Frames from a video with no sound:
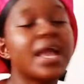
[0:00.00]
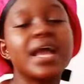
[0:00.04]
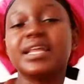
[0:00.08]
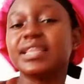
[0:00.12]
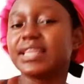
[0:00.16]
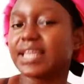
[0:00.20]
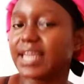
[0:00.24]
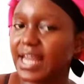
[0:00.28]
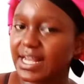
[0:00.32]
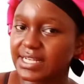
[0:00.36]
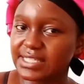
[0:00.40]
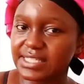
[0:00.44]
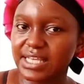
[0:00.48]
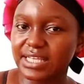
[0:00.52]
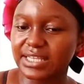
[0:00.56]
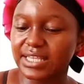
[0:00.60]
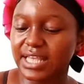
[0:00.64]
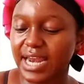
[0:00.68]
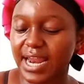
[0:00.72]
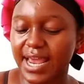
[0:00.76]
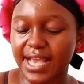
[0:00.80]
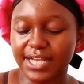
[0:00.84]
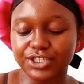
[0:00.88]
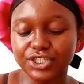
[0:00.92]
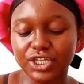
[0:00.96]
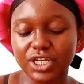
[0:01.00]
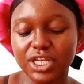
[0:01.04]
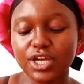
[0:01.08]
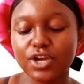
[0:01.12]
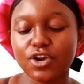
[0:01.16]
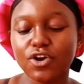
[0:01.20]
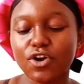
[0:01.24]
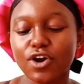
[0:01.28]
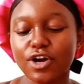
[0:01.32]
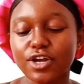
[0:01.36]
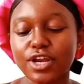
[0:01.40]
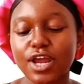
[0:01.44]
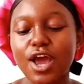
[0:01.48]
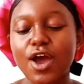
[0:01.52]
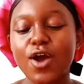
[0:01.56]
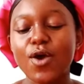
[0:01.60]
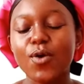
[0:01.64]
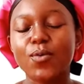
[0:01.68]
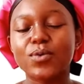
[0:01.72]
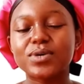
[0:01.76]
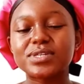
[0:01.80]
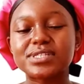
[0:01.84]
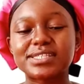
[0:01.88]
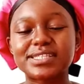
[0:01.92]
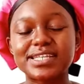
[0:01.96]
The next thing that I actually got
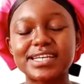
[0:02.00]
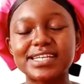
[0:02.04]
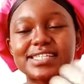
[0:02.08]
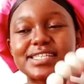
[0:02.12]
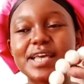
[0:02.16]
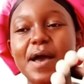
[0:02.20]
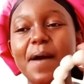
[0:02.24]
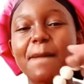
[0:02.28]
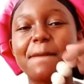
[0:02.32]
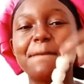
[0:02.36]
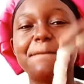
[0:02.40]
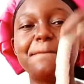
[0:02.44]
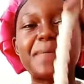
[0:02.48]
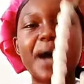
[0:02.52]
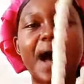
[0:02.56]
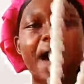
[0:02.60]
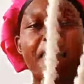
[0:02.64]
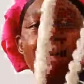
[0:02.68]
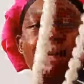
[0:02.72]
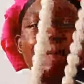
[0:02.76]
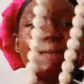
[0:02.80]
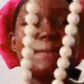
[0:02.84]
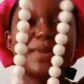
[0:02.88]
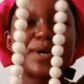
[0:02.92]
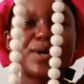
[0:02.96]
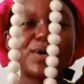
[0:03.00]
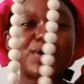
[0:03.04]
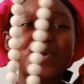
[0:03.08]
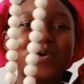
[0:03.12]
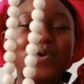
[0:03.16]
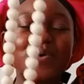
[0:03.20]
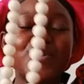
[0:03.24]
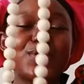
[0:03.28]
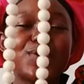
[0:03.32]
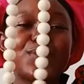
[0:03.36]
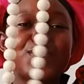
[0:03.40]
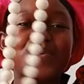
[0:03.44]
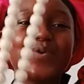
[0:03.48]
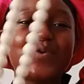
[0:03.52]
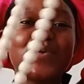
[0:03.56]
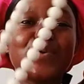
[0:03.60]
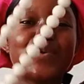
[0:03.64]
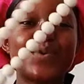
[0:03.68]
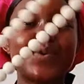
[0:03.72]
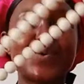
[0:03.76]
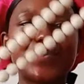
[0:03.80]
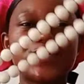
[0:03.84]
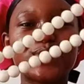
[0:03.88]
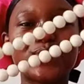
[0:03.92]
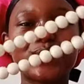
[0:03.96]
was this
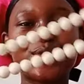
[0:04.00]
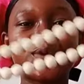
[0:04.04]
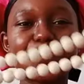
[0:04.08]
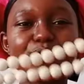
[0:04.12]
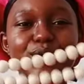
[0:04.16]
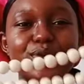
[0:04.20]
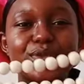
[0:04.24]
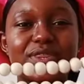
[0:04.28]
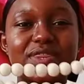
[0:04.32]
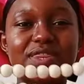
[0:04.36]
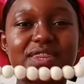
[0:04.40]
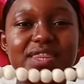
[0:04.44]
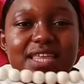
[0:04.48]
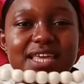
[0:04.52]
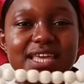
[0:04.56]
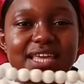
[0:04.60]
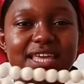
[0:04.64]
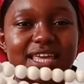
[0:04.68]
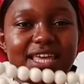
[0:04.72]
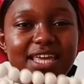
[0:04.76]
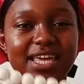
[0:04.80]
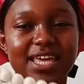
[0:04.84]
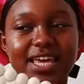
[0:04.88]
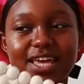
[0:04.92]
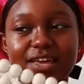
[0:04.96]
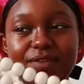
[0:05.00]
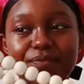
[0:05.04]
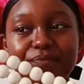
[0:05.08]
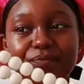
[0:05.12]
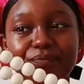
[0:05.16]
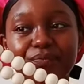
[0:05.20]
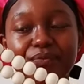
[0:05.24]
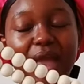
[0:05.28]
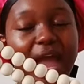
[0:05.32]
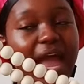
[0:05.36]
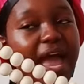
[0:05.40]
bamboo thingy.